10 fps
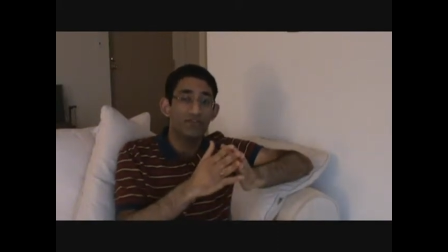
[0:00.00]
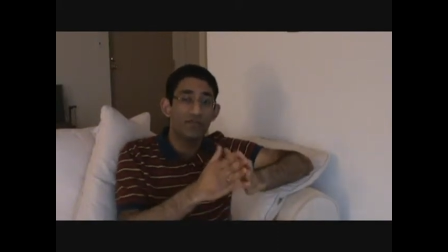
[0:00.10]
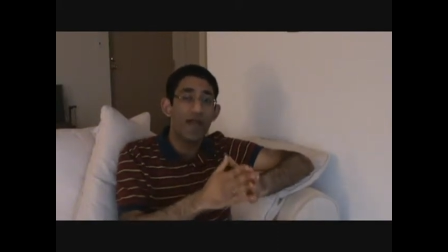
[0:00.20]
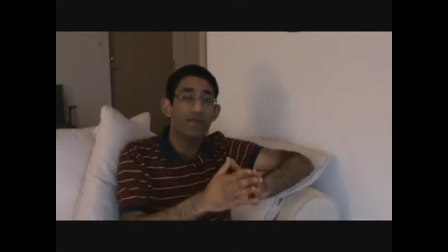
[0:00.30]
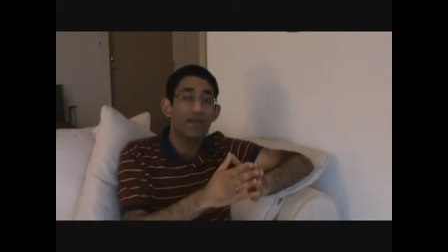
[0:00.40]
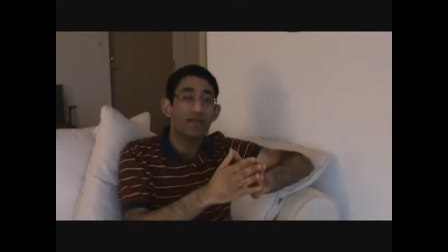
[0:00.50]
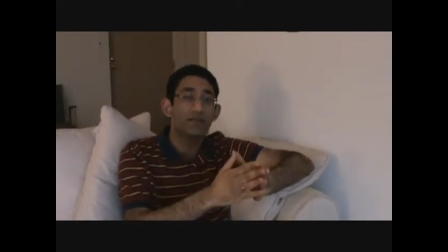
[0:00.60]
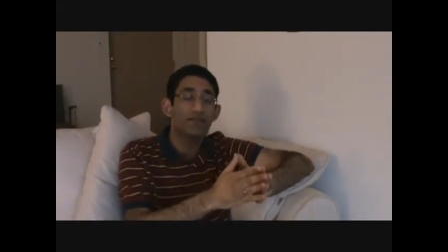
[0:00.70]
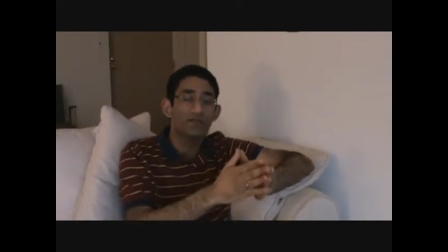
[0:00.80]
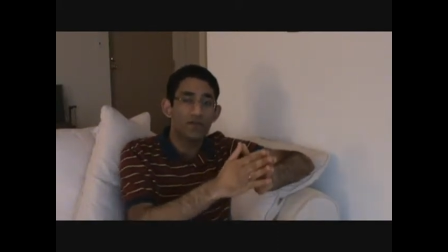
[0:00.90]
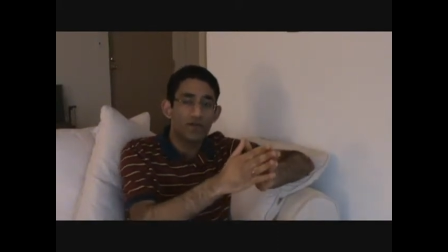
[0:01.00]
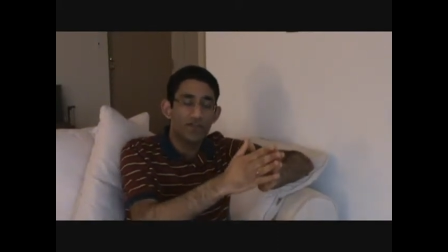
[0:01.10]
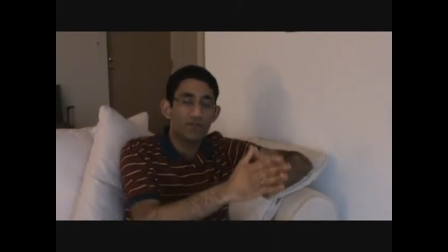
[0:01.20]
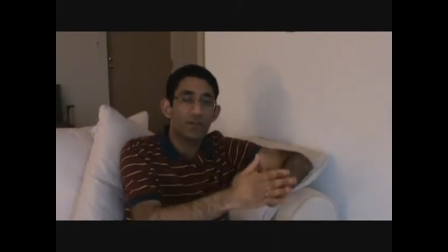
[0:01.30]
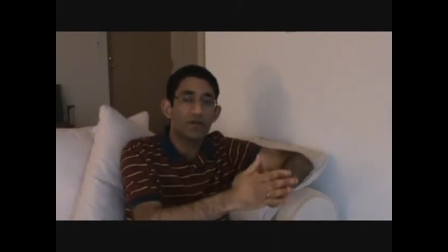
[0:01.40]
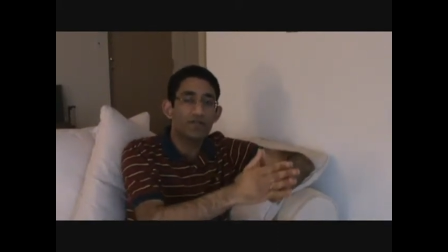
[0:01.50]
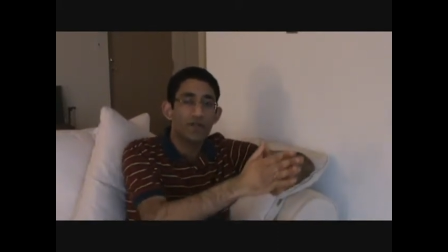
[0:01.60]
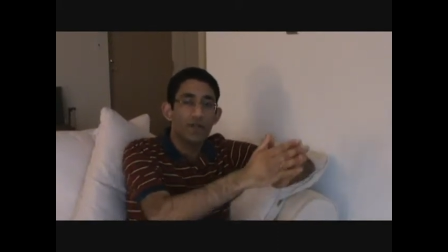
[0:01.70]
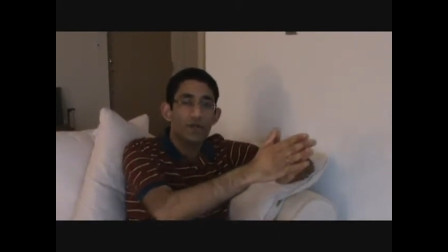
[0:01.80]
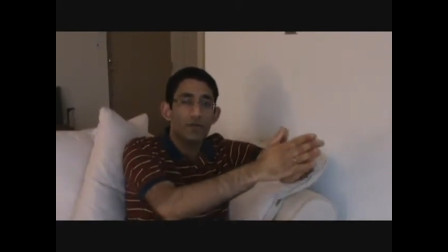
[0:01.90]
driving
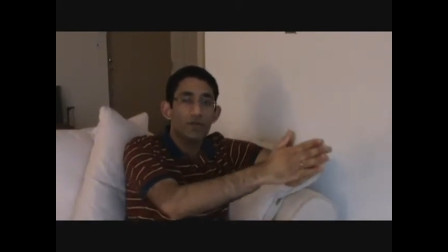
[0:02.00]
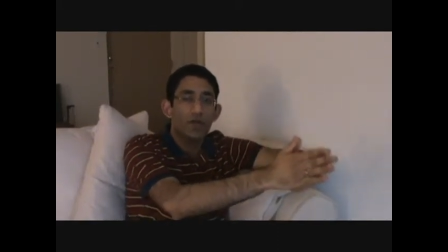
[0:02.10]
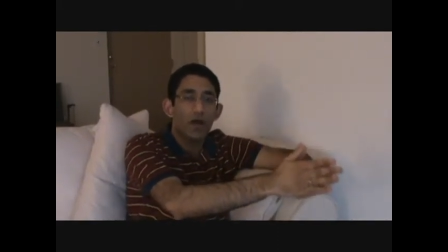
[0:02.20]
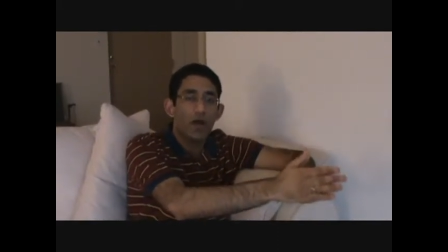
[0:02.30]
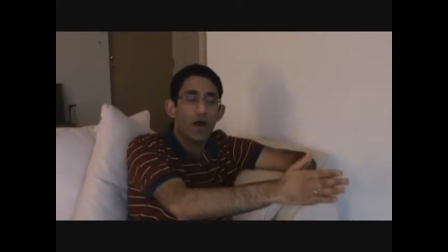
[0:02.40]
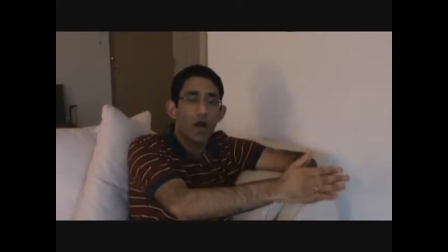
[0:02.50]
customers to the